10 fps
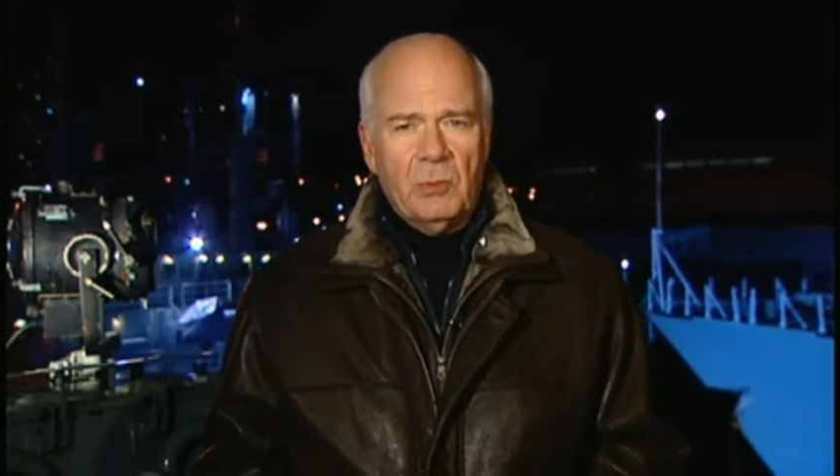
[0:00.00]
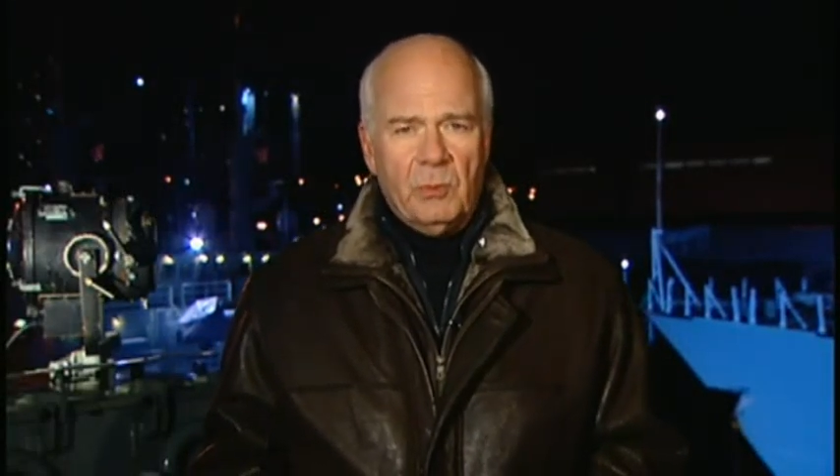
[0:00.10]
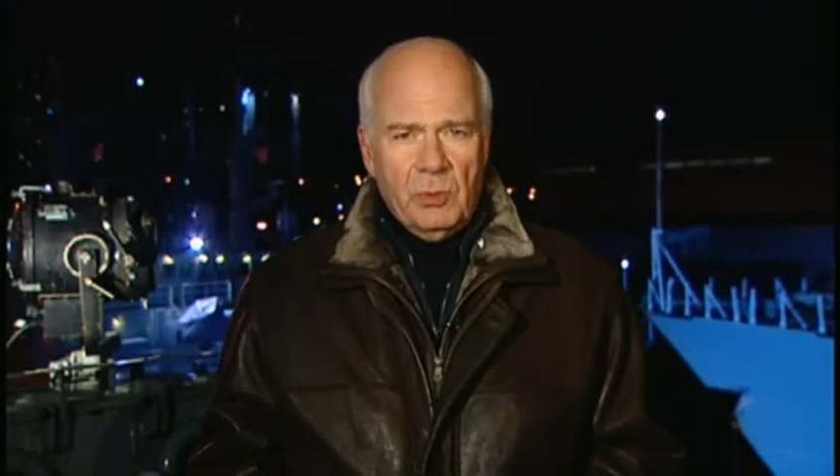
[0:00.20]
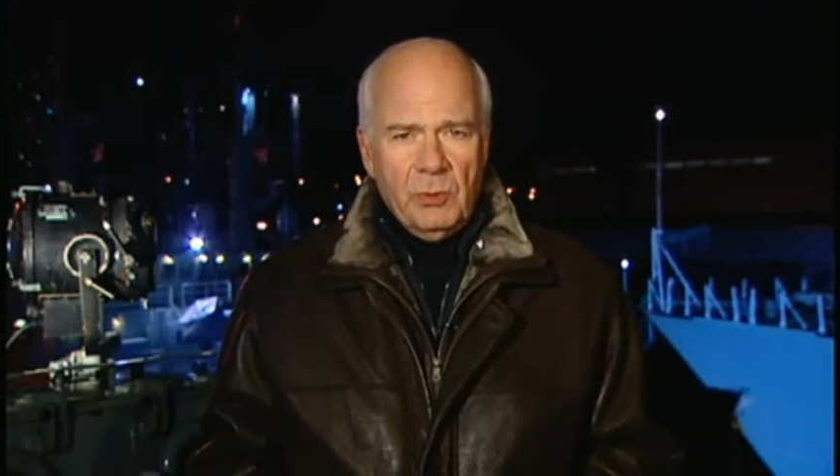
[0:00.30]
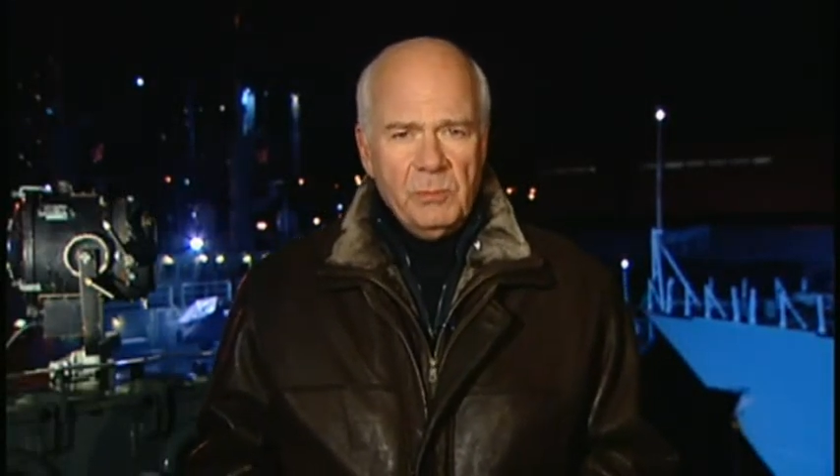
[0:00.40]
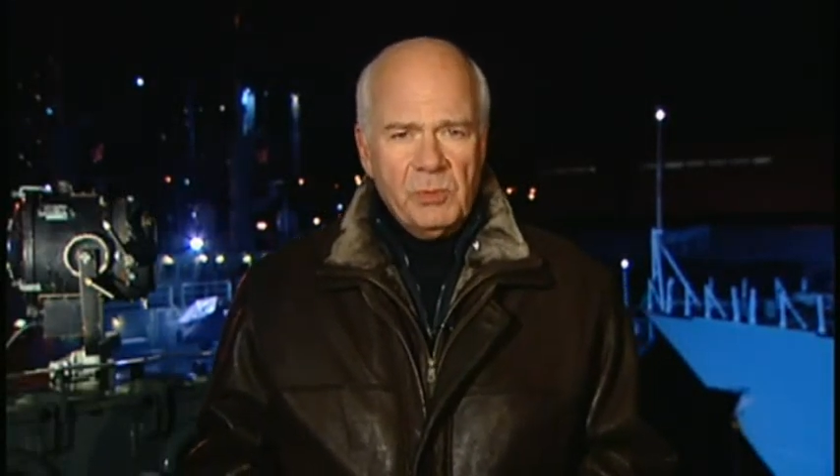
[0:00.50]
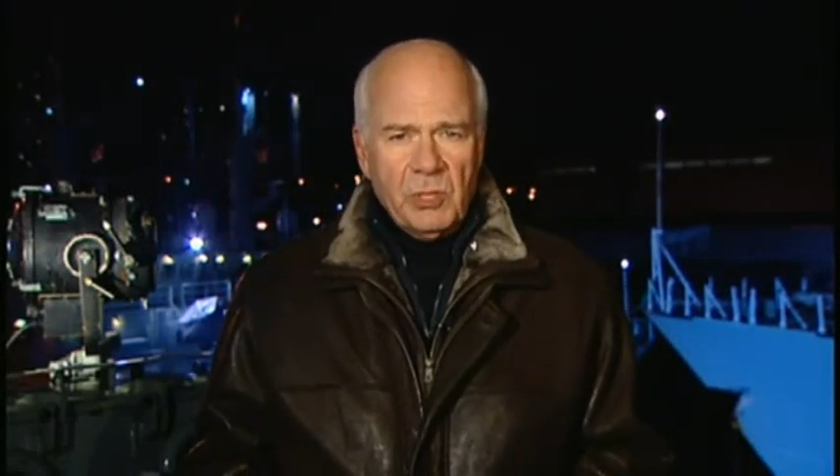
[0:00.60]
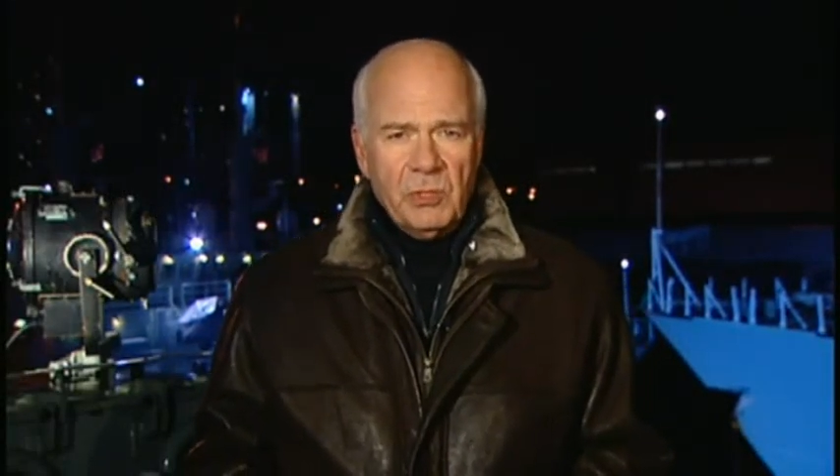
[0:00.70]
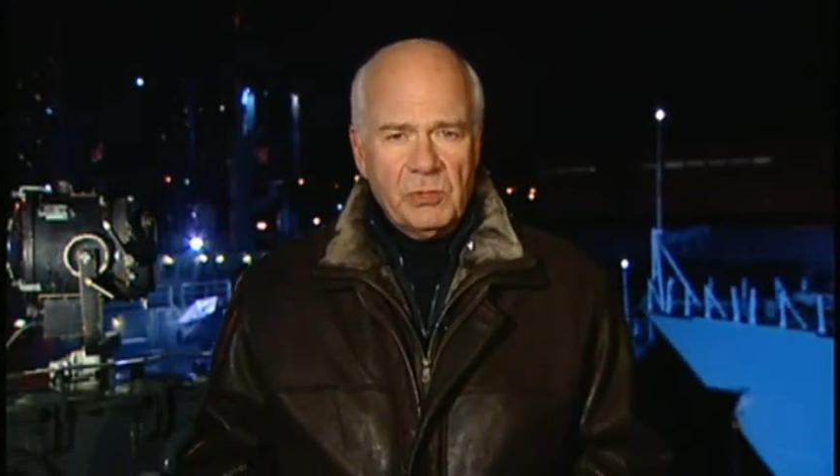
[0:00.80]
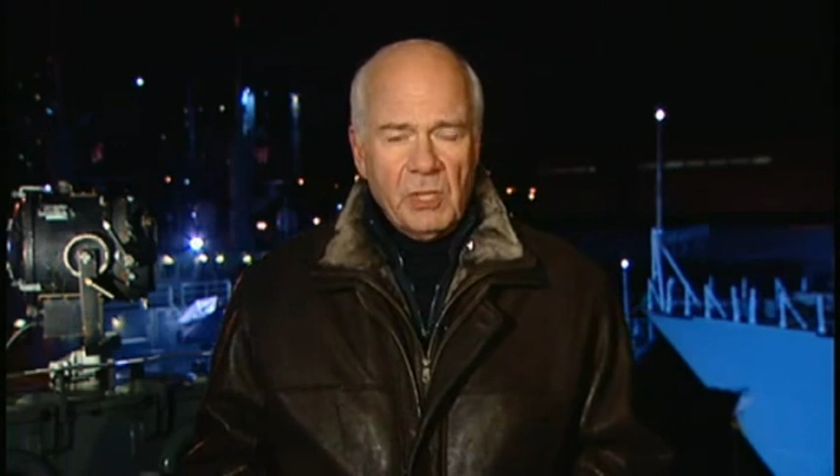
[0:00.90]
rooms
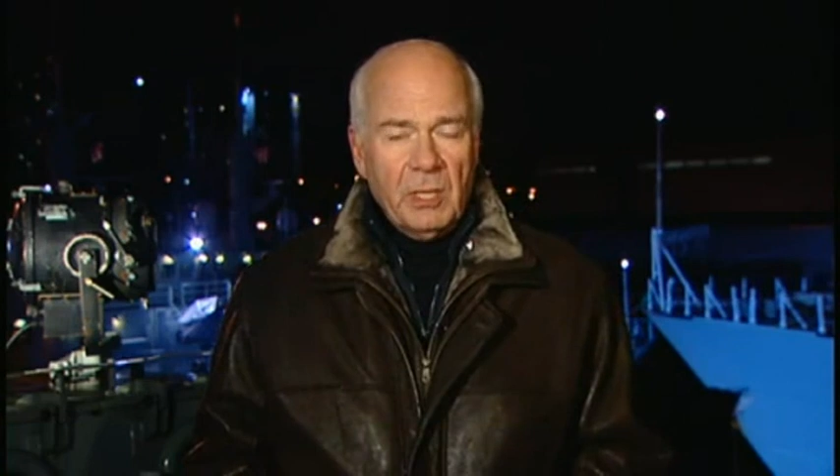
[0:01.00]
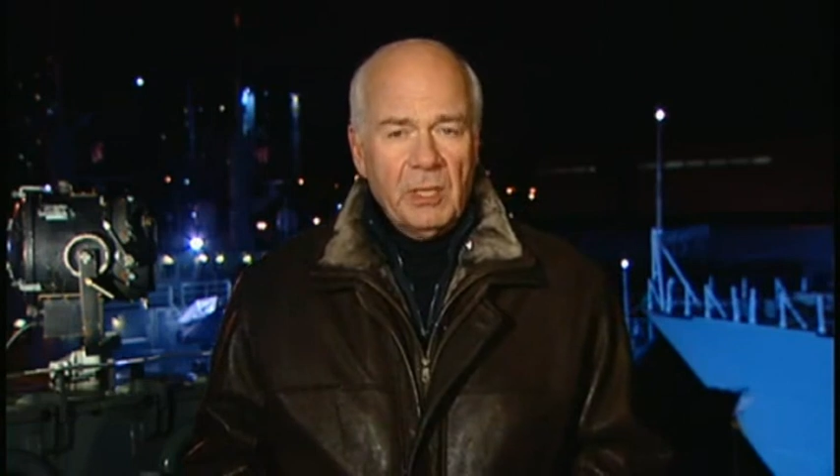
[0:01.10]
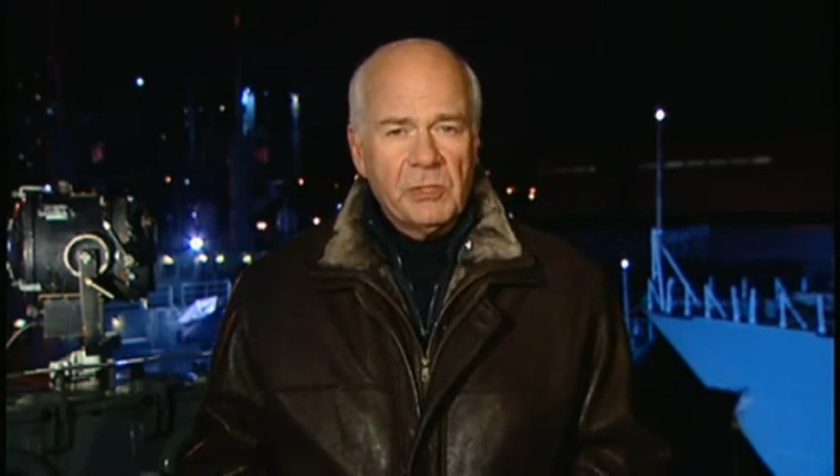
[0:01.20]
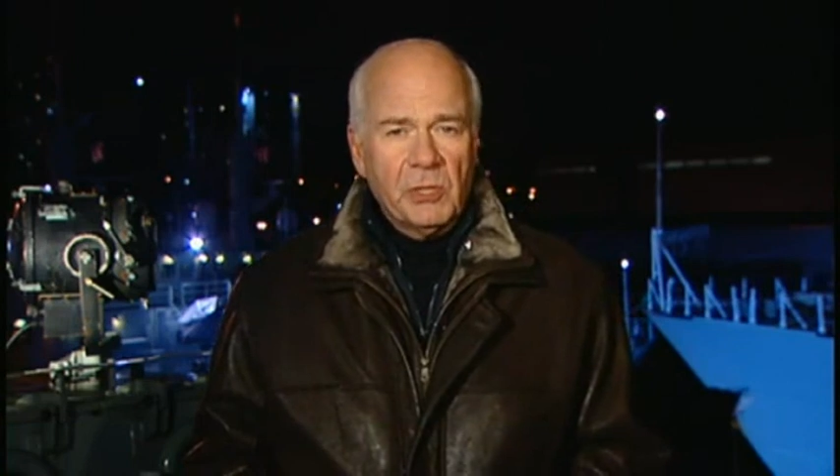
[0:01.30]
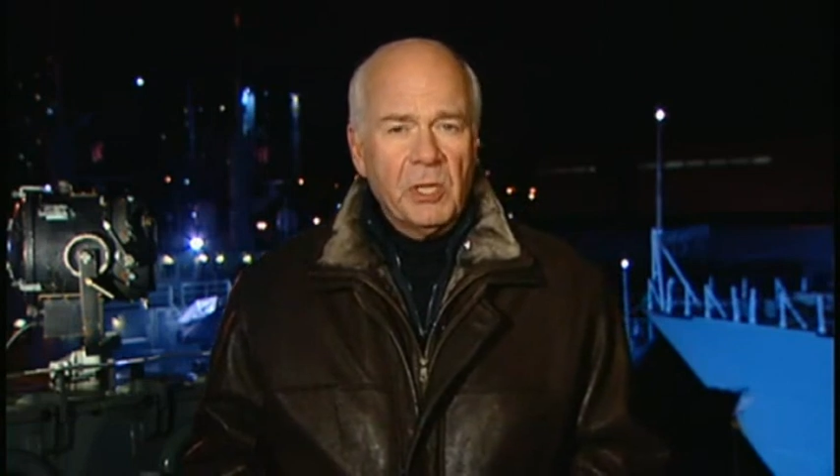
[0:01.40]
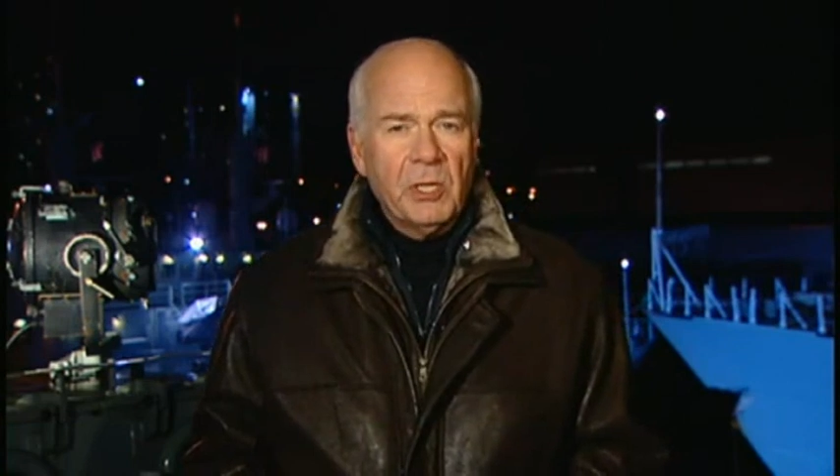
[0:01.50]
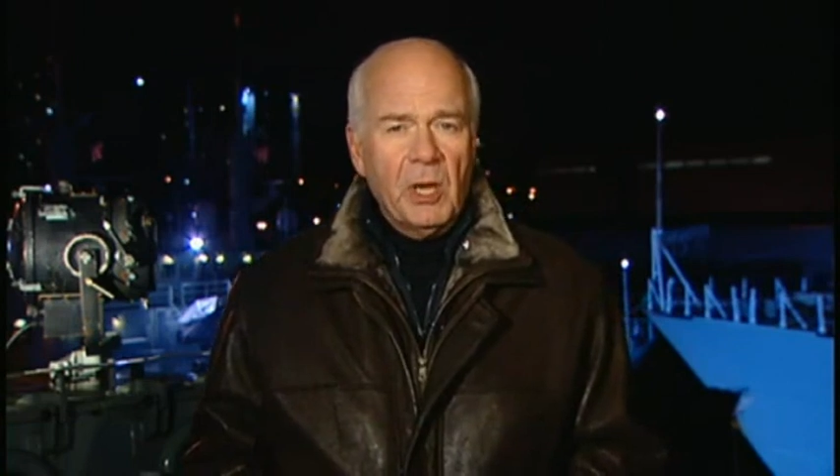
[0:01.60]
has elicited